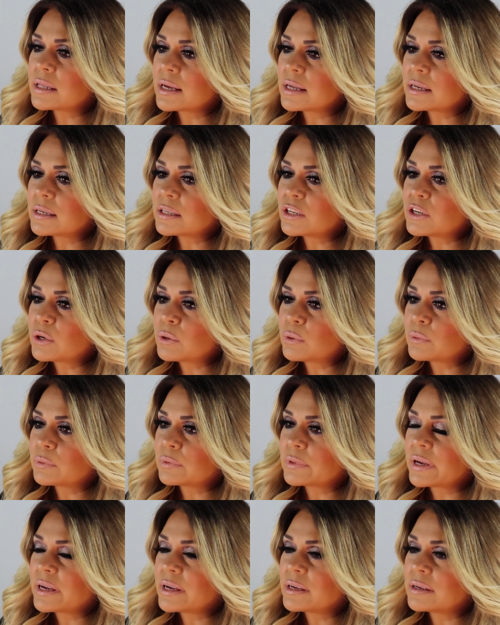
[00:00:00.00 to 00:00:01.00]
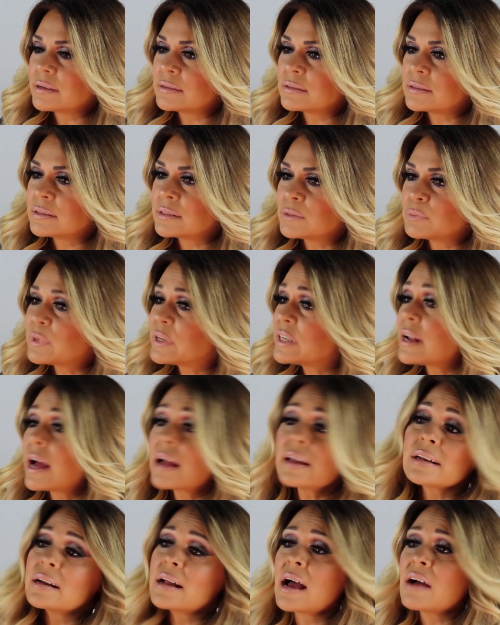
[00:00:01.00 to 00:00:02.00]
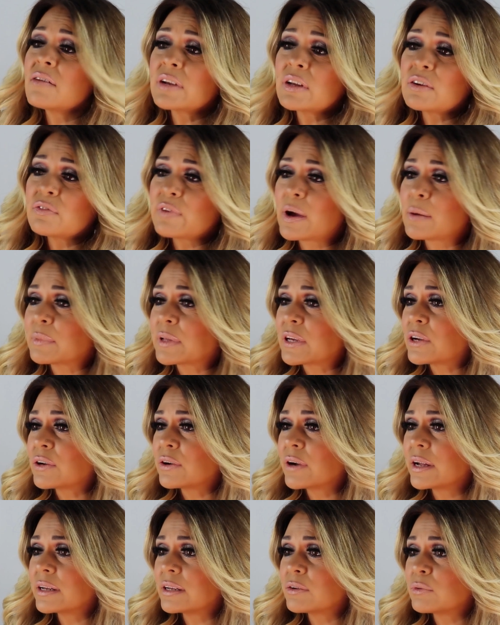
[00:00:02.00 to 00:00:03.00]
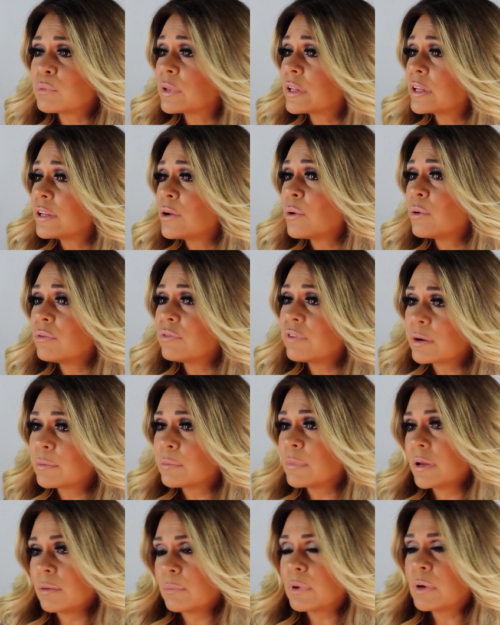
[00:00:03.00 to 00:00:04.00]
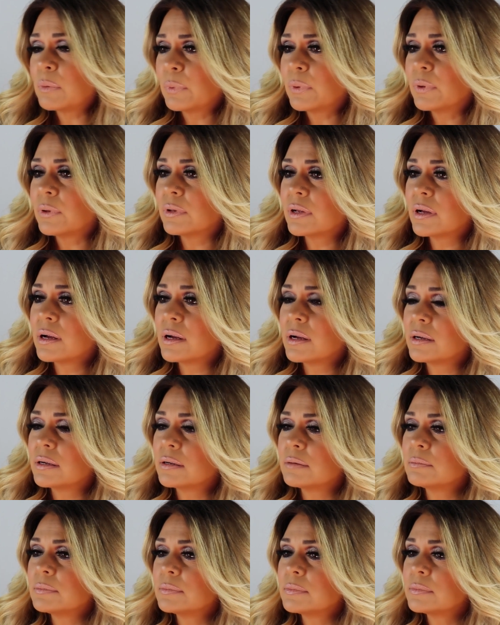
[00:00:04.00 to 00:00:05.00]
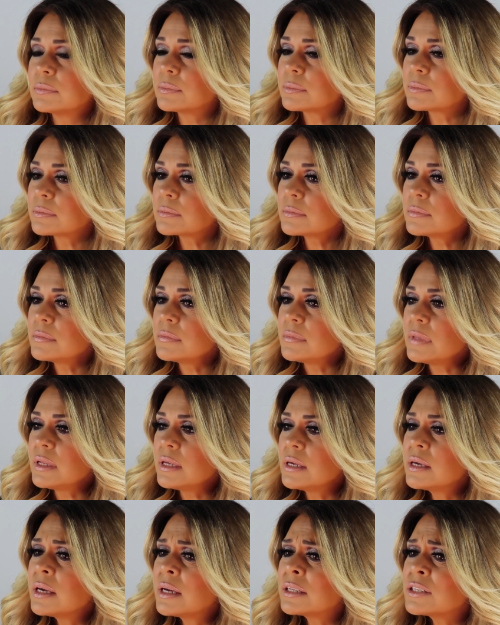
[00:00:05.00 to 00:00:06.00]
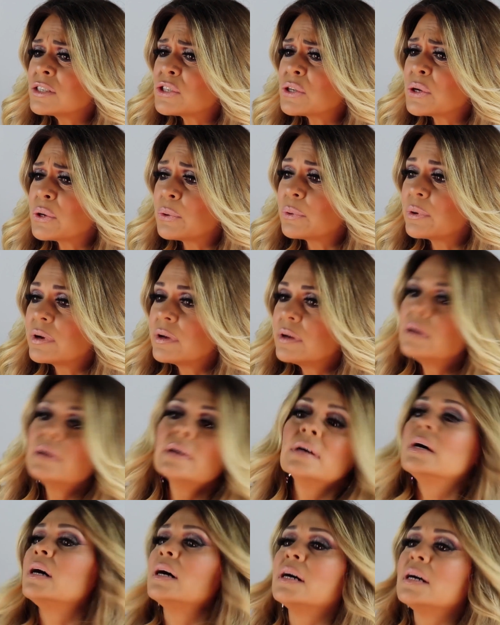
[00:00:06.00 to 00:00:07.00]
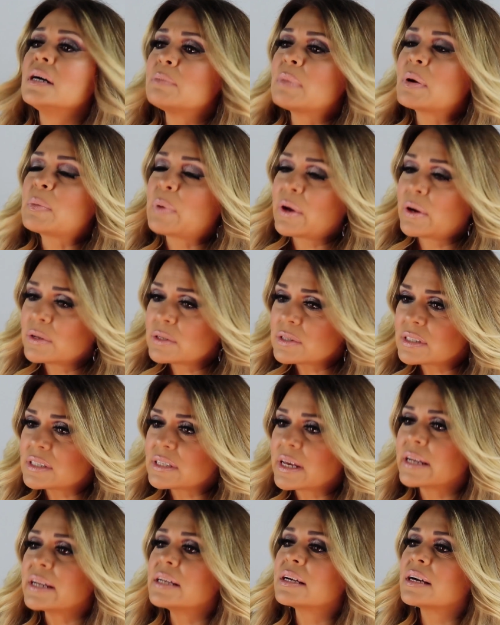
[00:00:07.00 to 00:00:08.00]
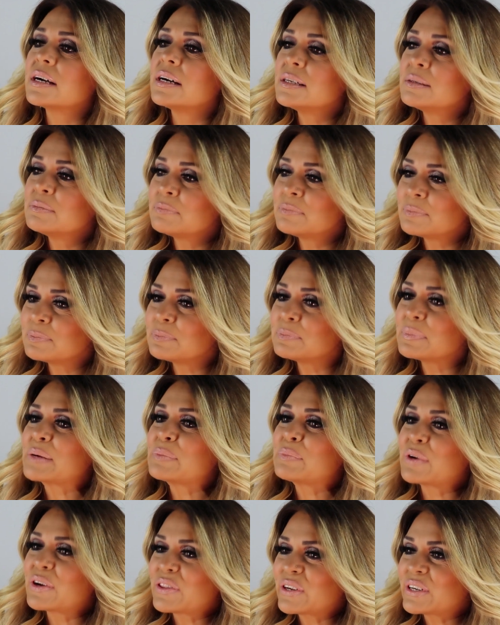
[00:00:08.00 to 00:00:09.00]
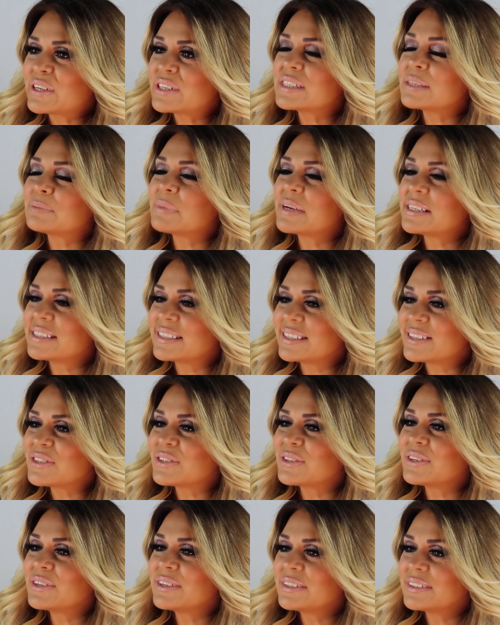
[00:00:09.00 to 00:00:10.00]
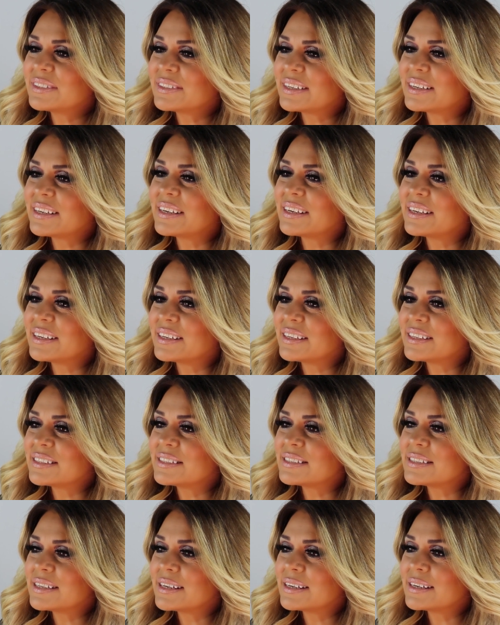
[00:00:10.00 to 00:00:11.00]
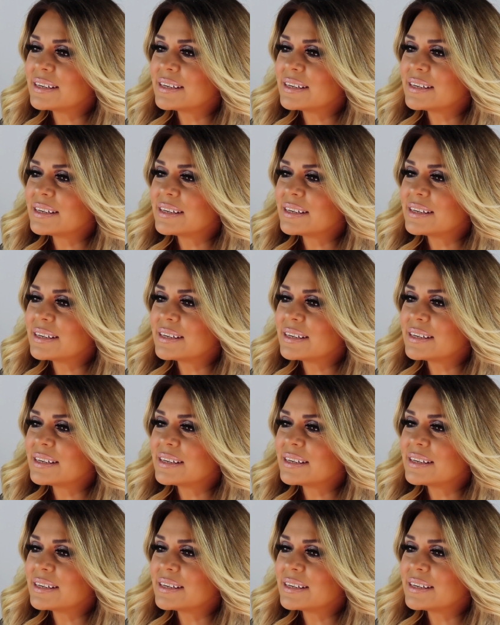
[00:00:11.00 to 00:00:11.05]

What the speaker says: that I didn't have any family here. I didn't really know very many people, and so my parents decided to come. My brothers and my sister, and